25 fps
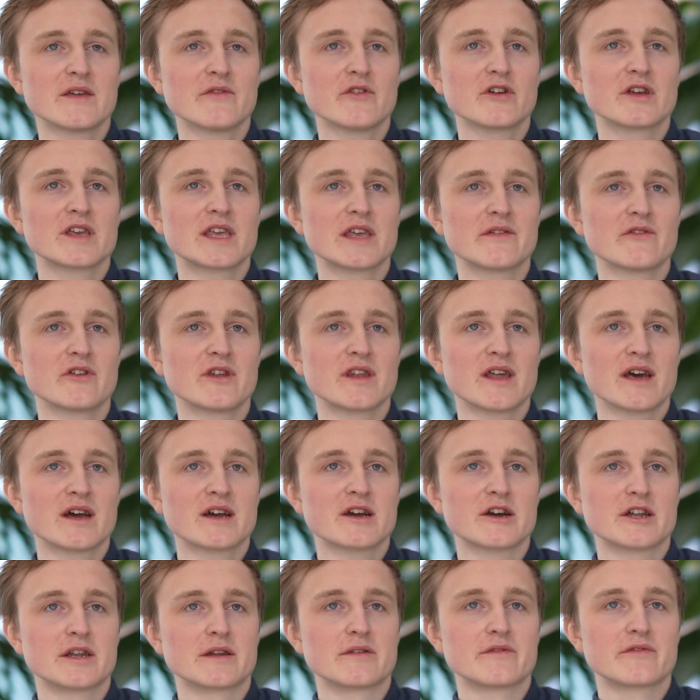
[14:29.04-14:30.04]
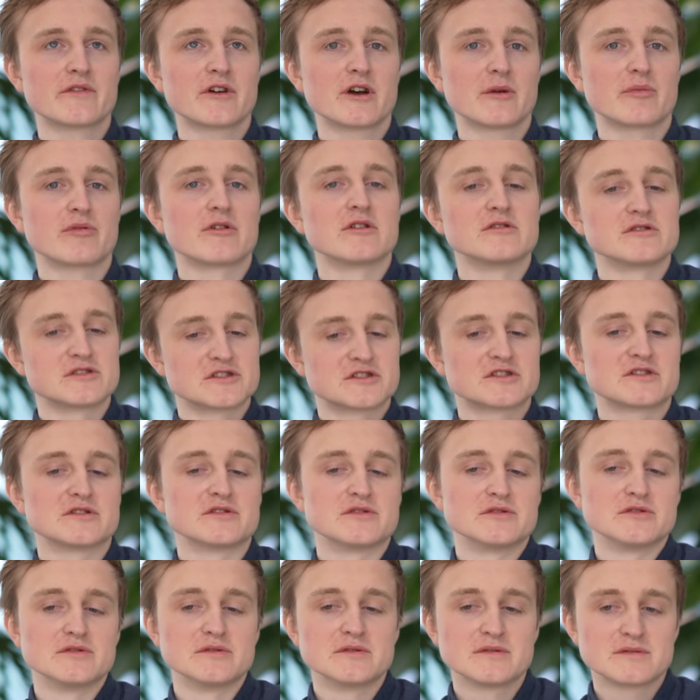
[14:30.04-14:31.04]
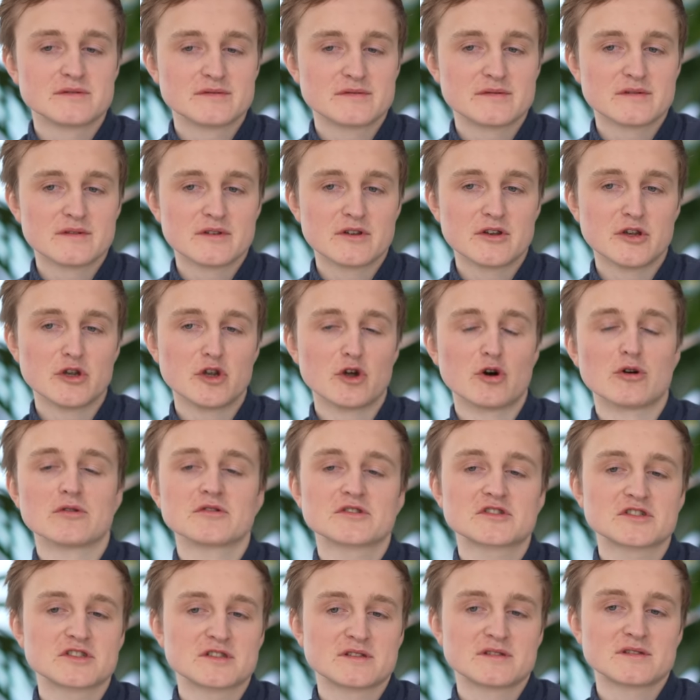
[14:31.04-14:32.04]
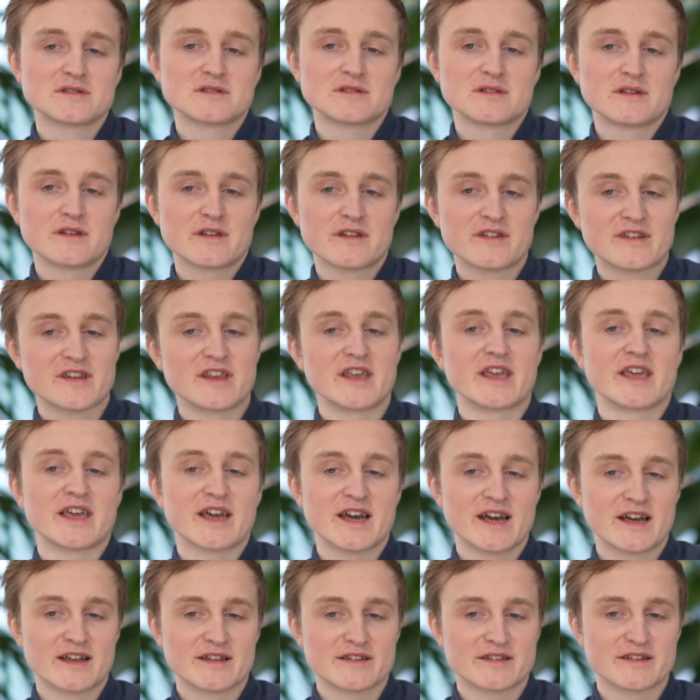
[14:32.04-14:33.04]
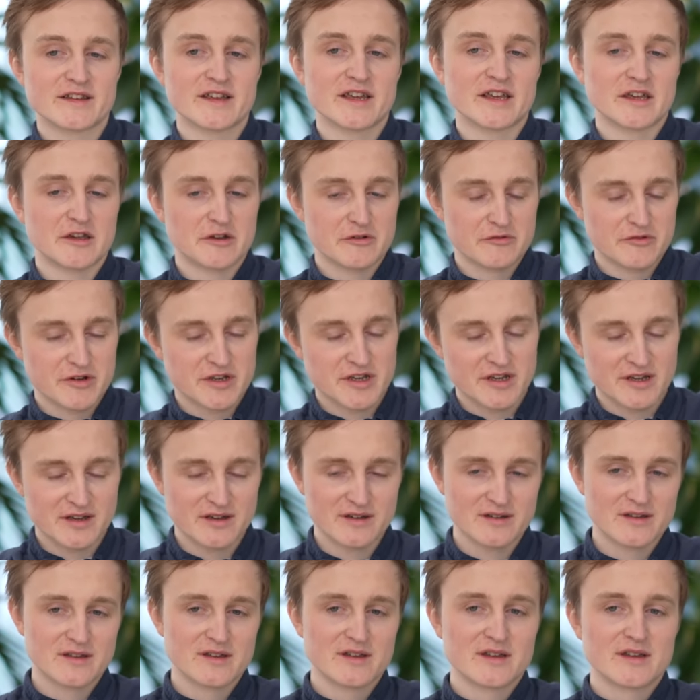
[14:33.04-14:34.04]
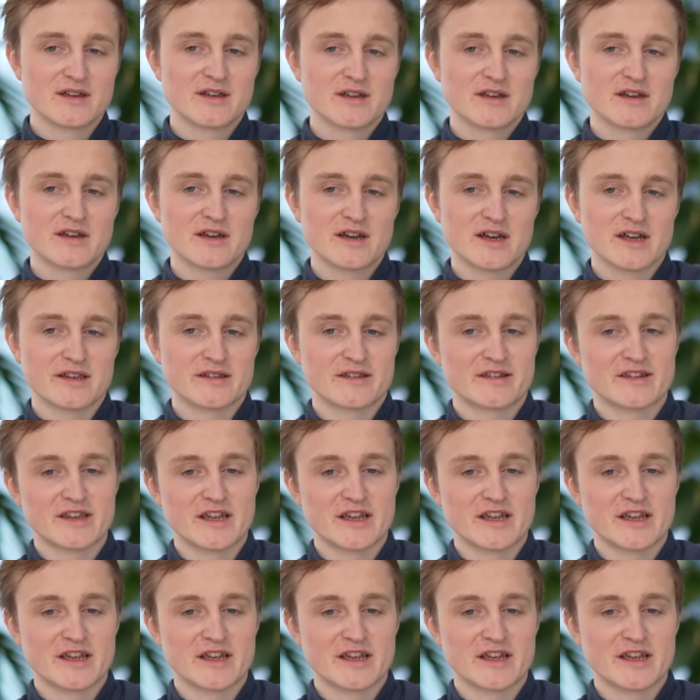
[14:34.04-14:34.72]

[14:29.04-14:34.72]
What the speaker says: Given that kind of approach to not seeing it as a career and